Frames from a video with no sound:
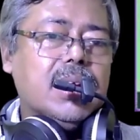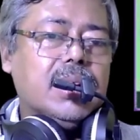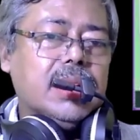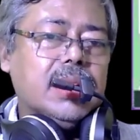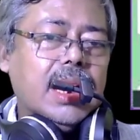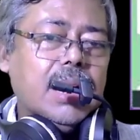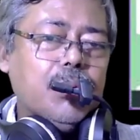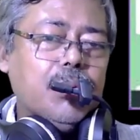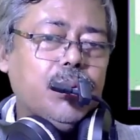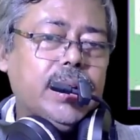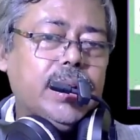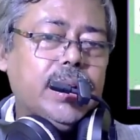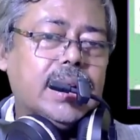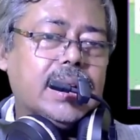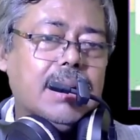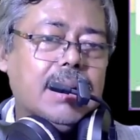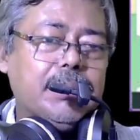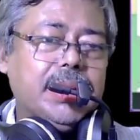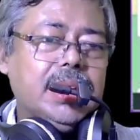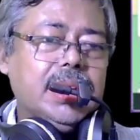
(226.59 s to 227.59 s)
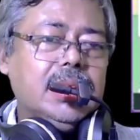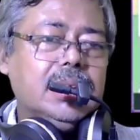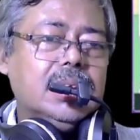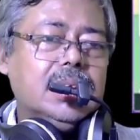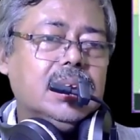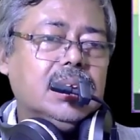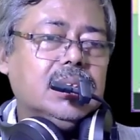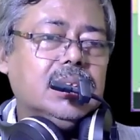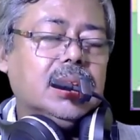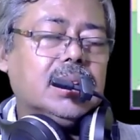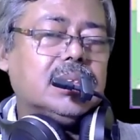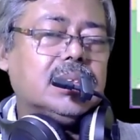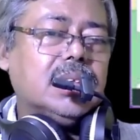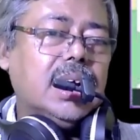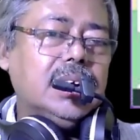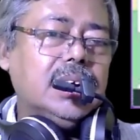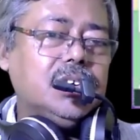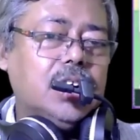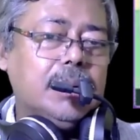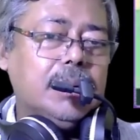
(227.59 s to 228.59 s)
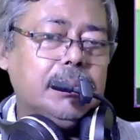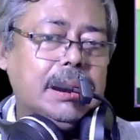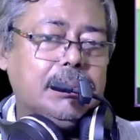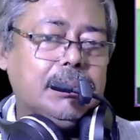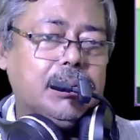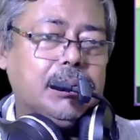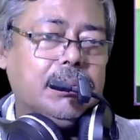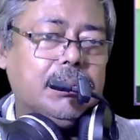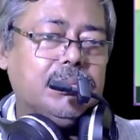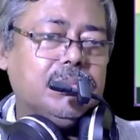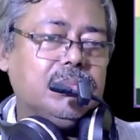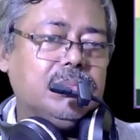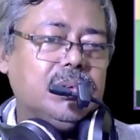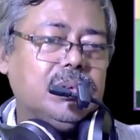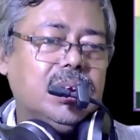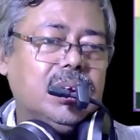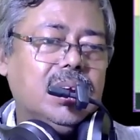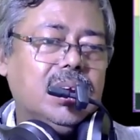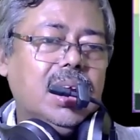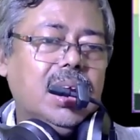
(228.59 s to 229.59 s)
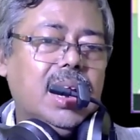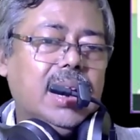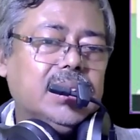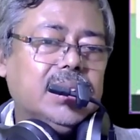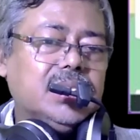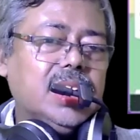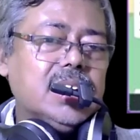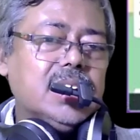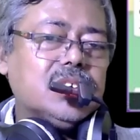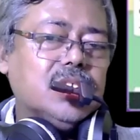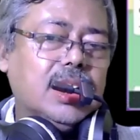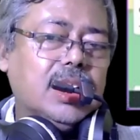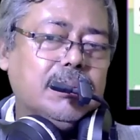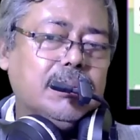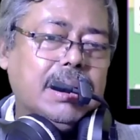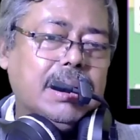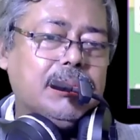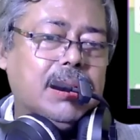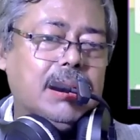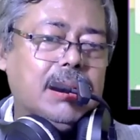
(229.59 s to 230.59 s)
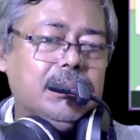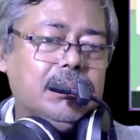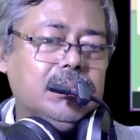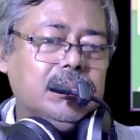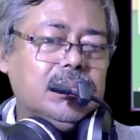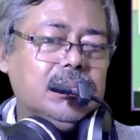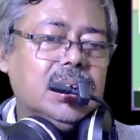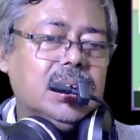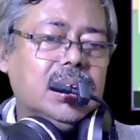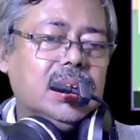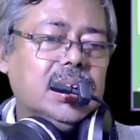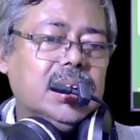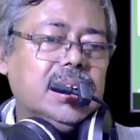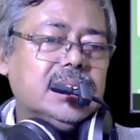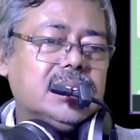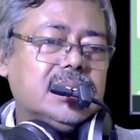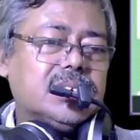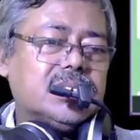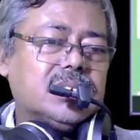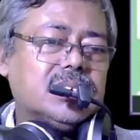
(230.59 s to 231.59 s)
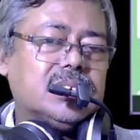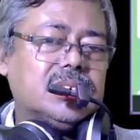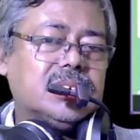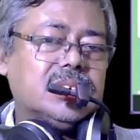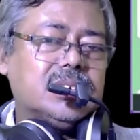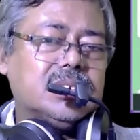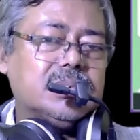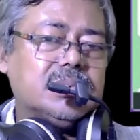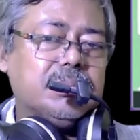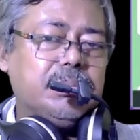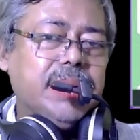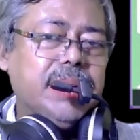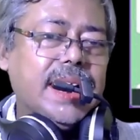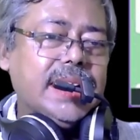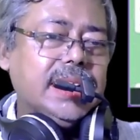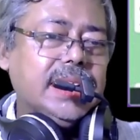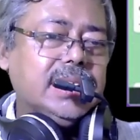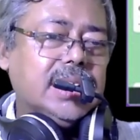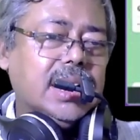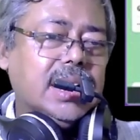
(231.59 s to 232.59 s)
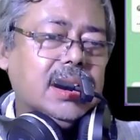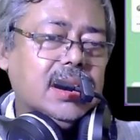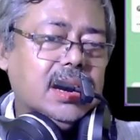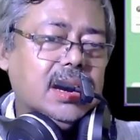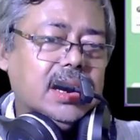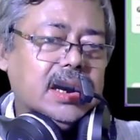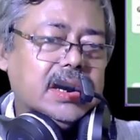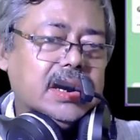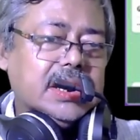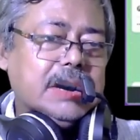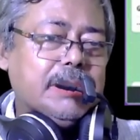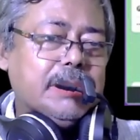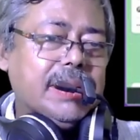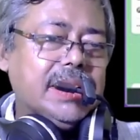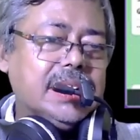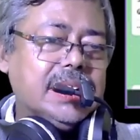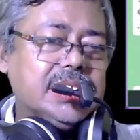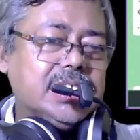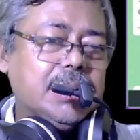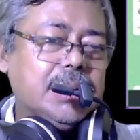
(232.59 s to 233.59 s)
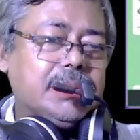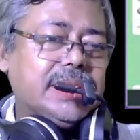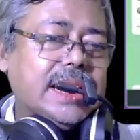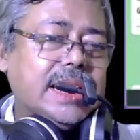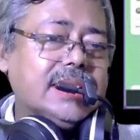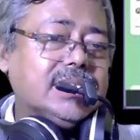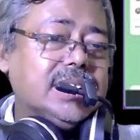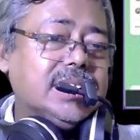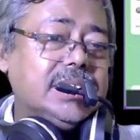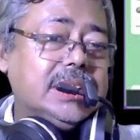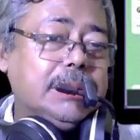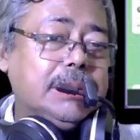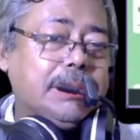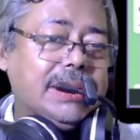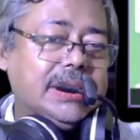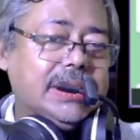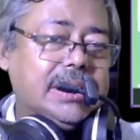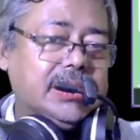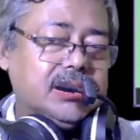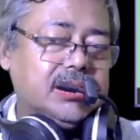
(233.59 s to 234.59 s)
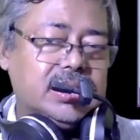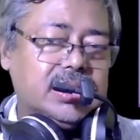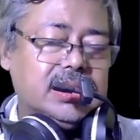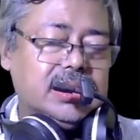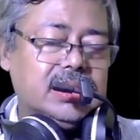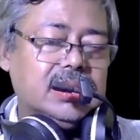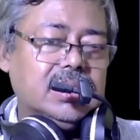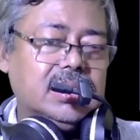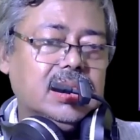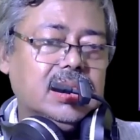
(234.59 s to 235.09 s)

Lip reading: Now we are coming the third normal form. This normal form is bearing the dependency of transit dependency.